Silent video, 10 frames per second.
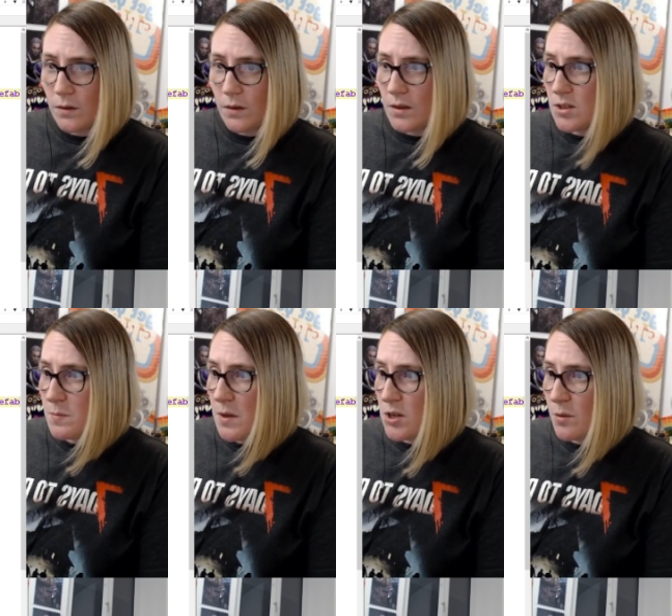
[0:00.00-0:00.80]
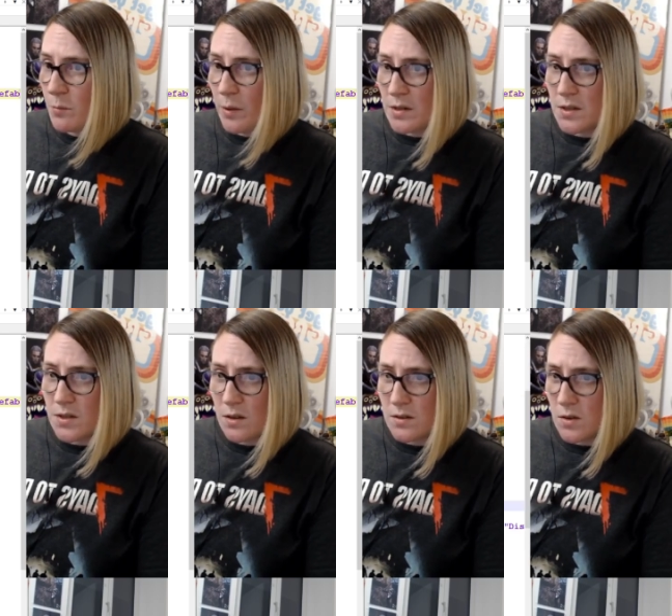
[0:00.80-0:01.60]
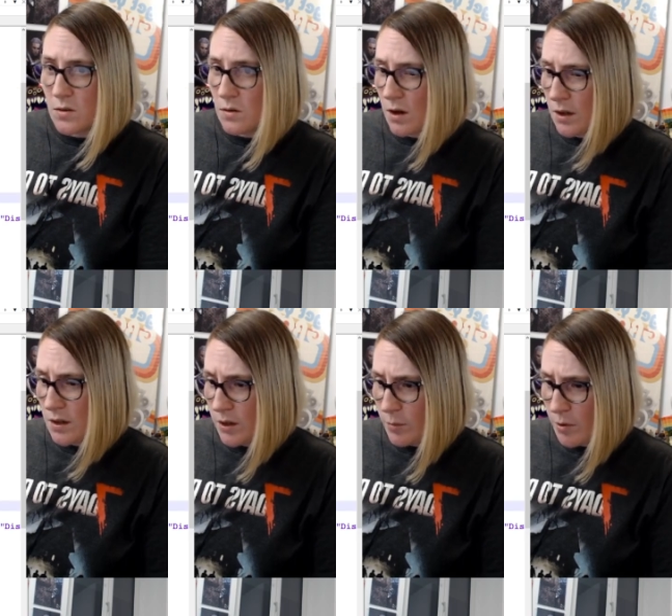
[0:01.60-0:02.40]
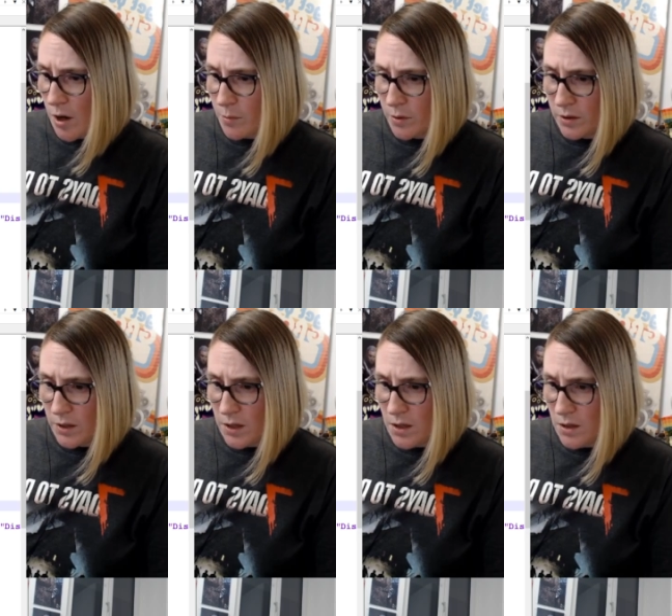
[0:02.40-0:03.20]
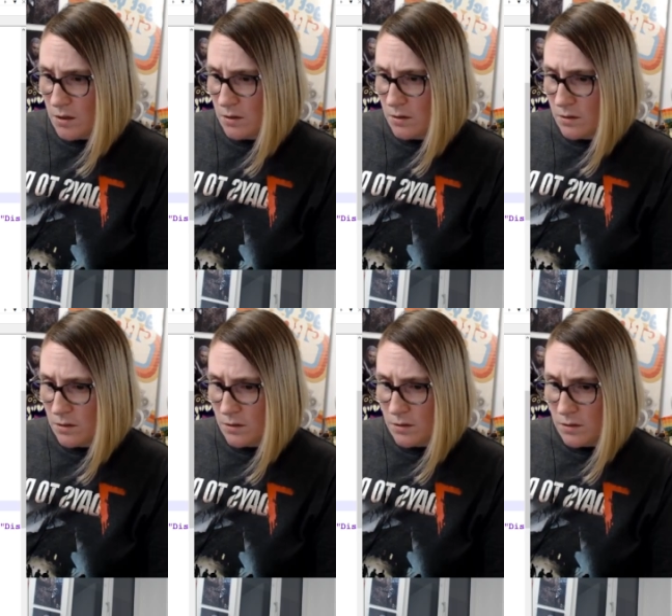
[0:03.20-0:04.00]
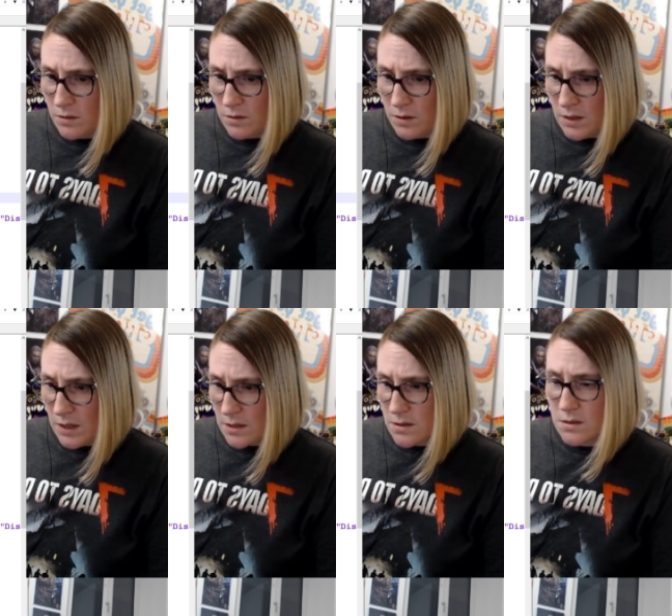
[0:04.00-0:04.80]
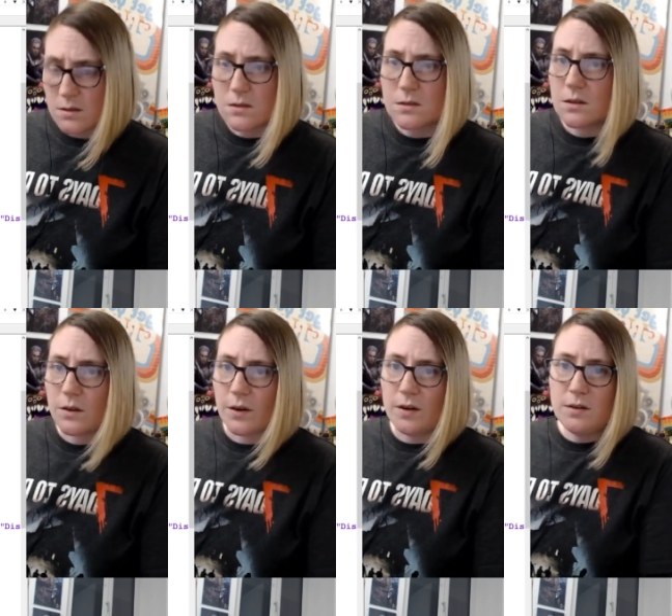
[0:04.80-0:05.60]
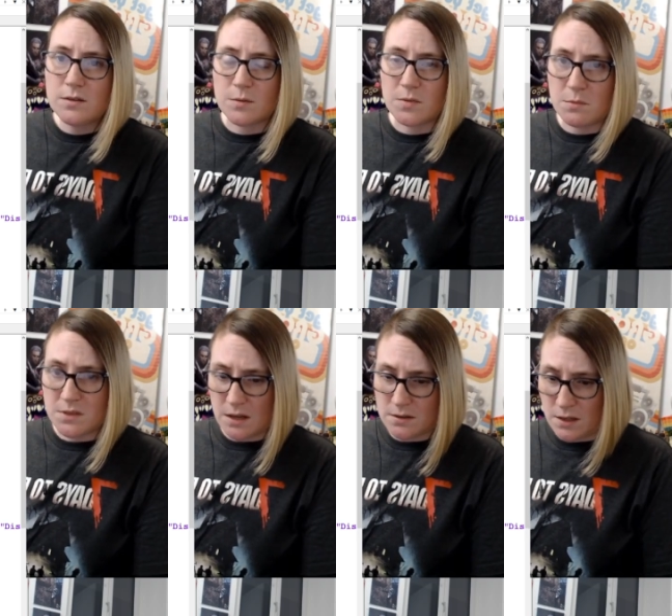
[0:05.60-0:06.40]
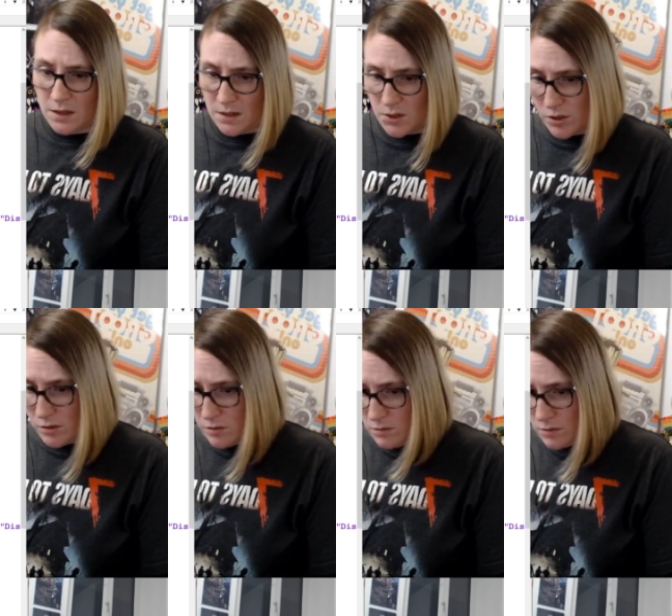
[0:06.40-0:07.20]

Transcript: Let's just make sure bus is also on here properly. Yes. Okay, sometimes that's like an issue.